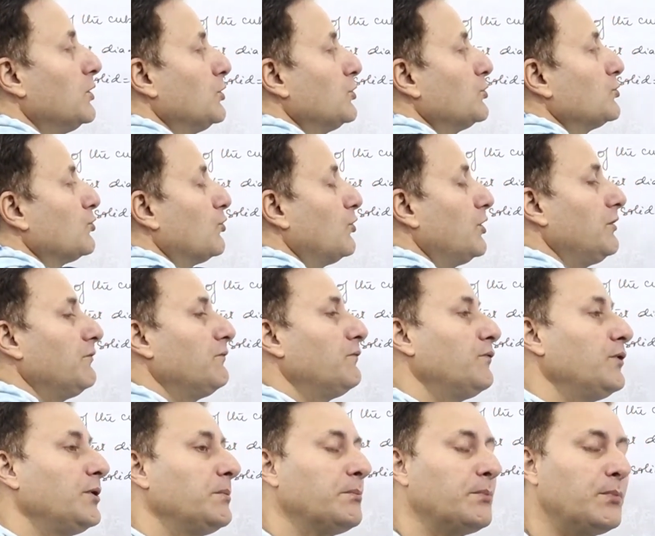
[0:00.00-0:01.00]
So if
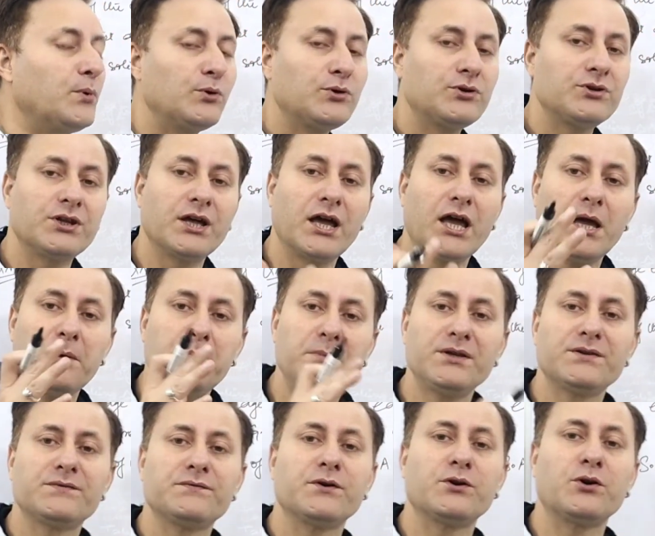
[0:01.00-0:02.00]
we put the
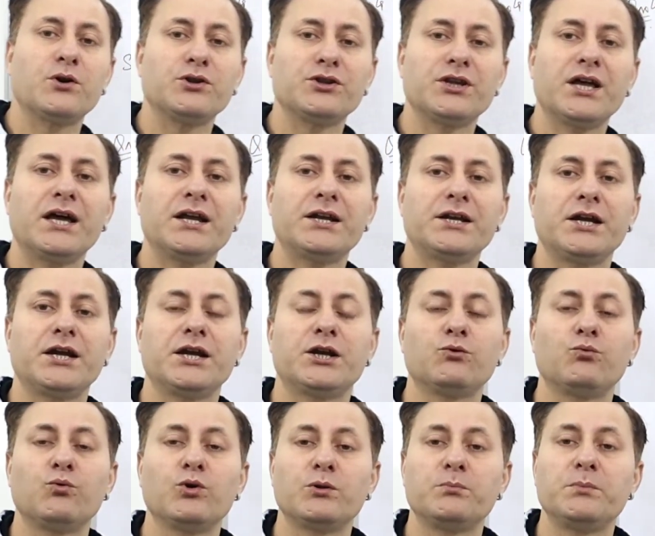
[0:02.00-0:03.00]
hemisphere on that, it
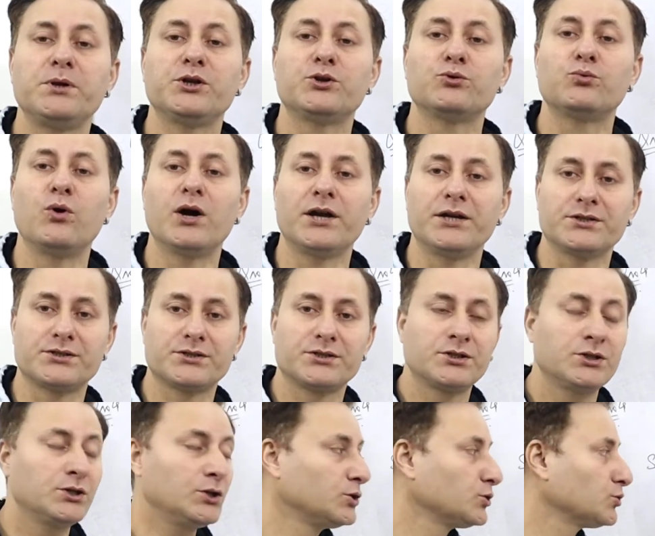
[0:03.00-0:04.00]
will be twice.
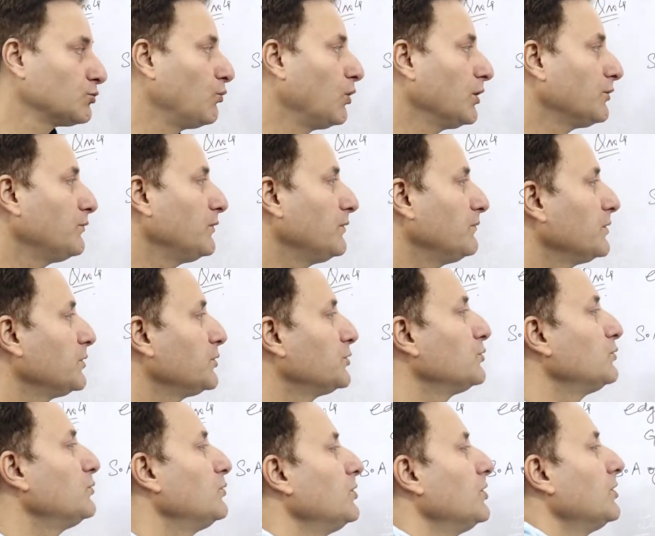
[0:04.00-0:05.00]
So what we will
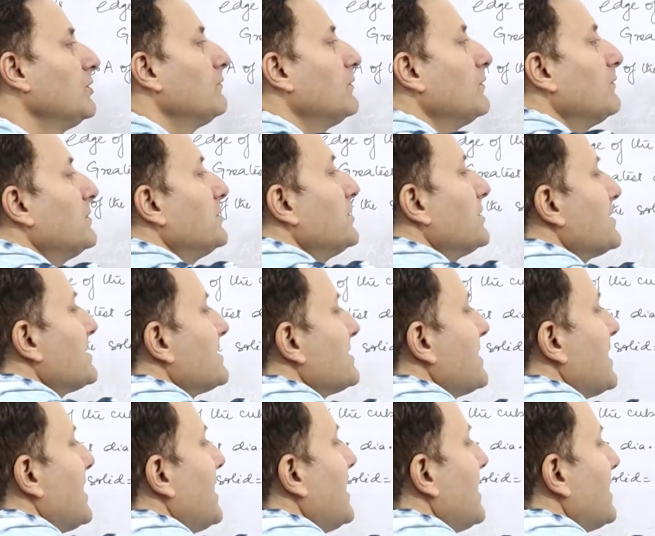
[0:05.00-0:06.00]
do, we will just
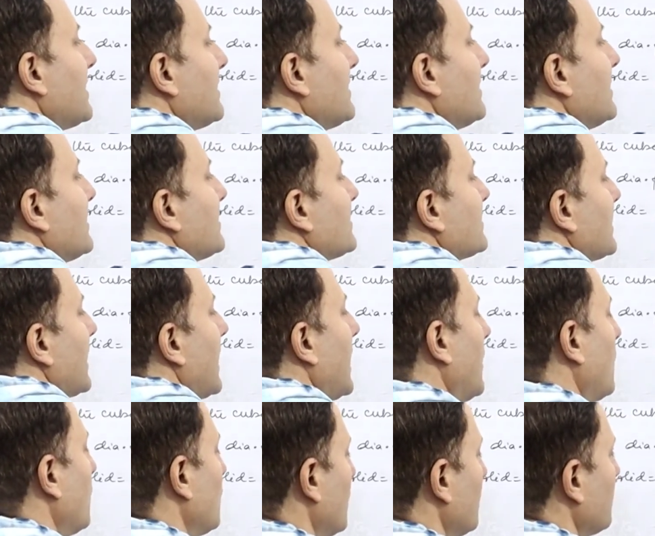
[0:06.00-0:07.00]
take this
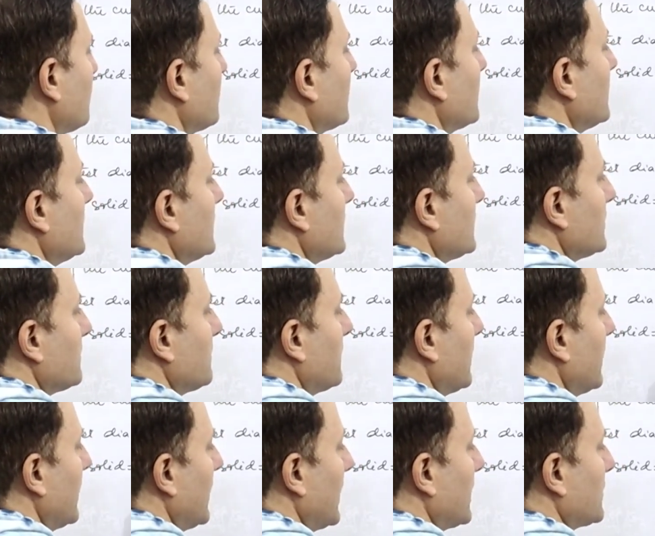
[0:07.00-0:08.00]
out of the
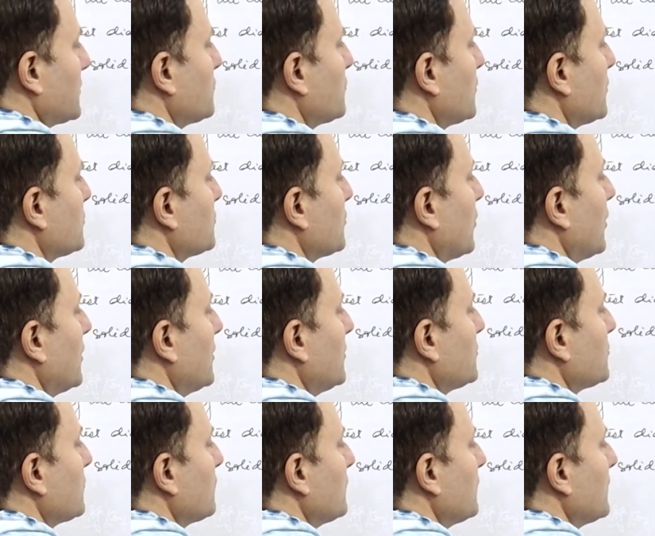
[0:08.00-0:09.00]
actual solid.
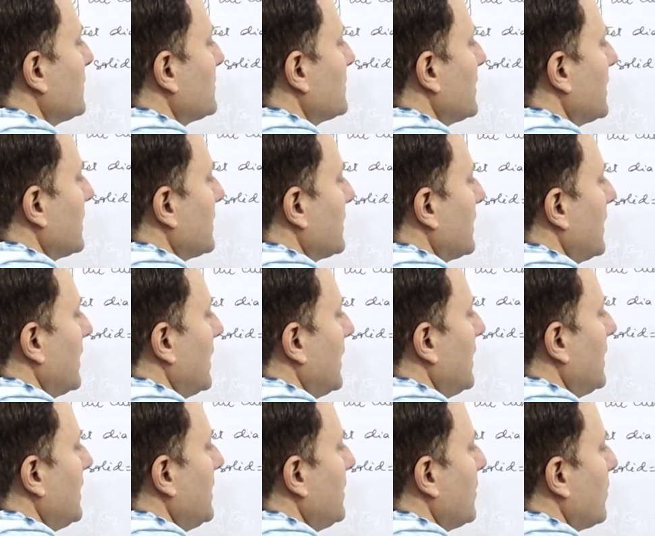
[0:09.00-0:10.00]
So we will take
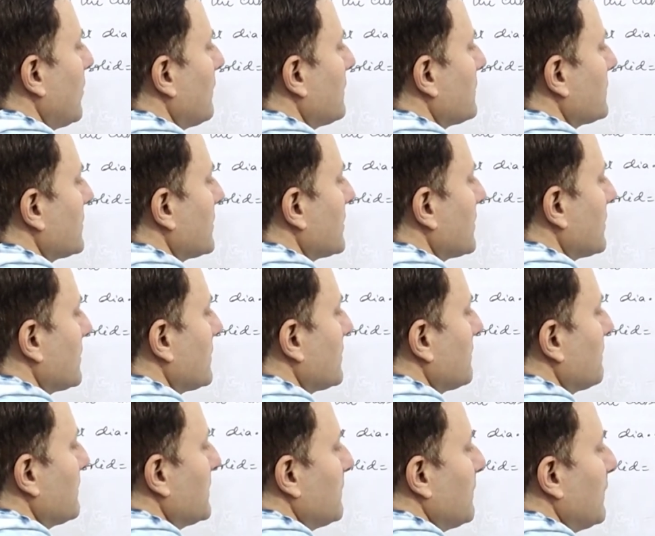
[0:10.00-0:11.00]
area of circle,
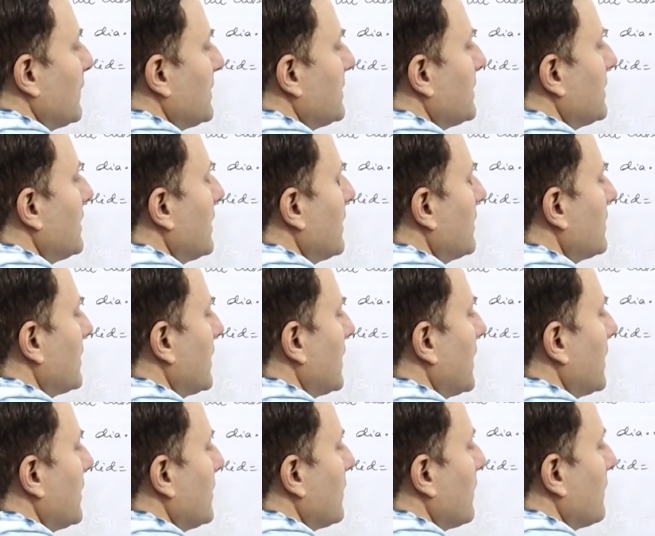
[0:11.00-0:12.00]
we'll deduct
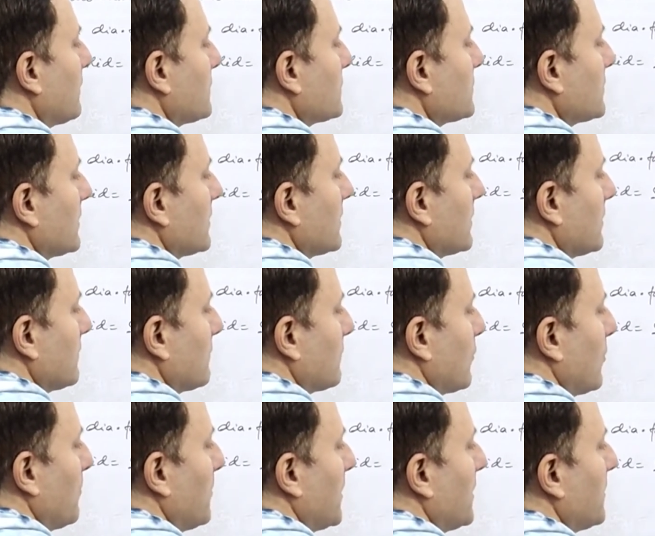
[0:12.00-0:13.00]
area of circle
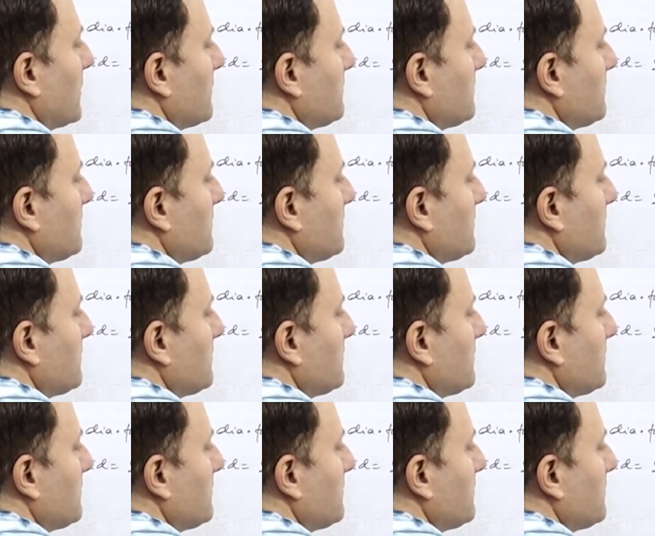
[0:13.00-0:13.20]
from it.